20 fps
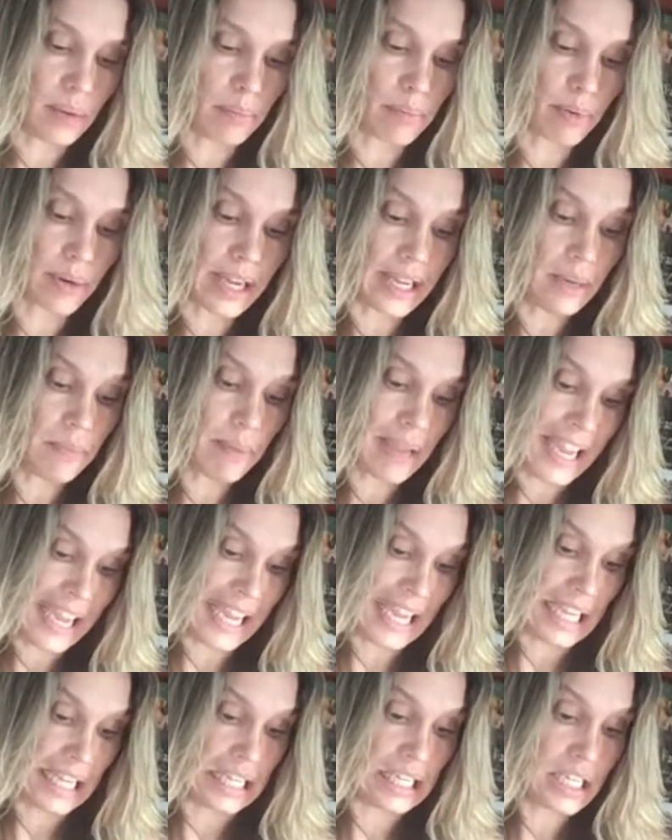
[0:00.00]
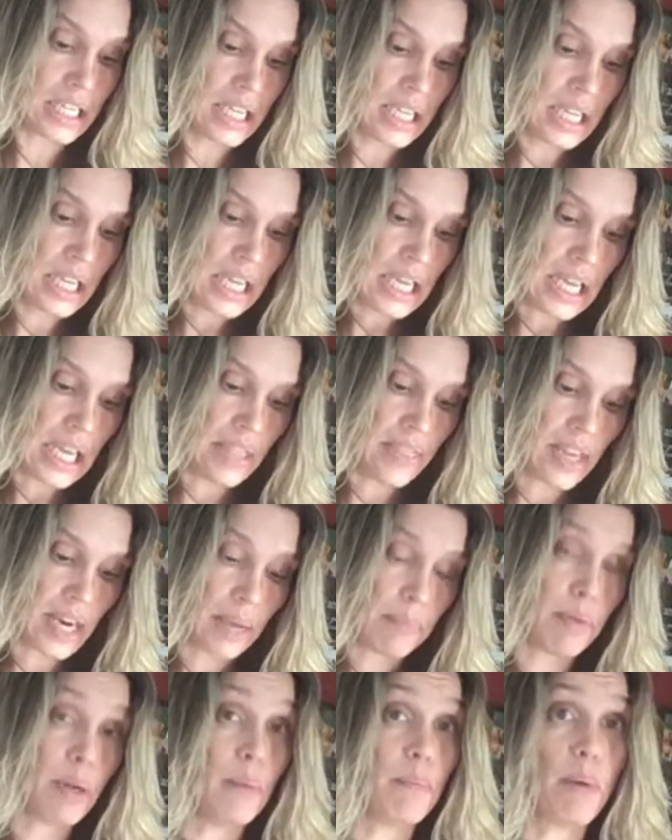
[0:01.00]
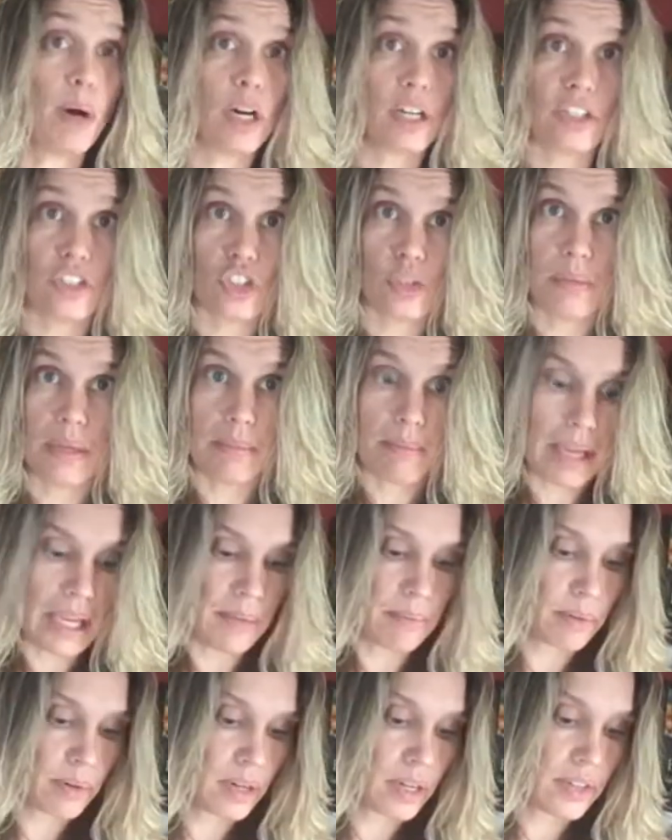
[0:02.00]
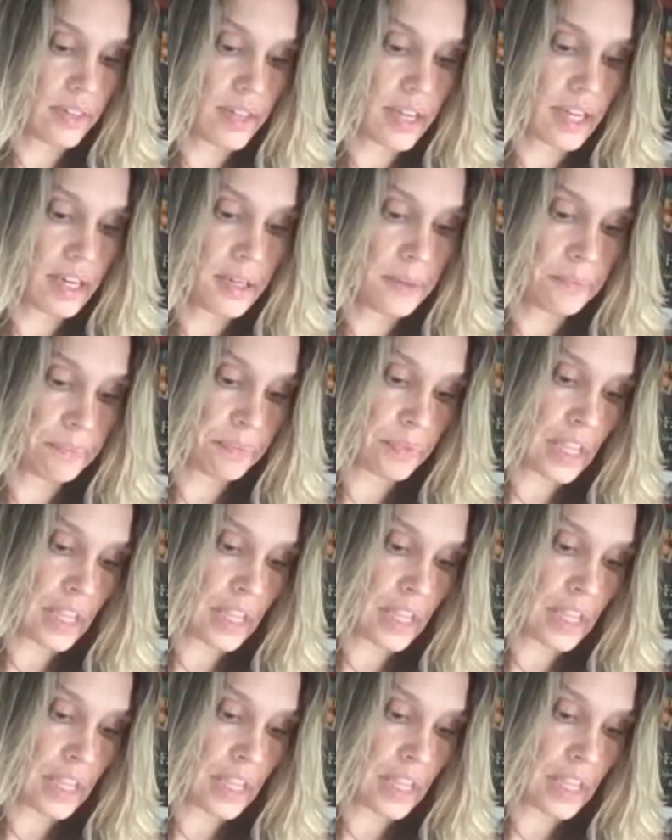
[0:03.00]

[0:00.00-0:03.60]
bread pan, and then I put parchment paper on there.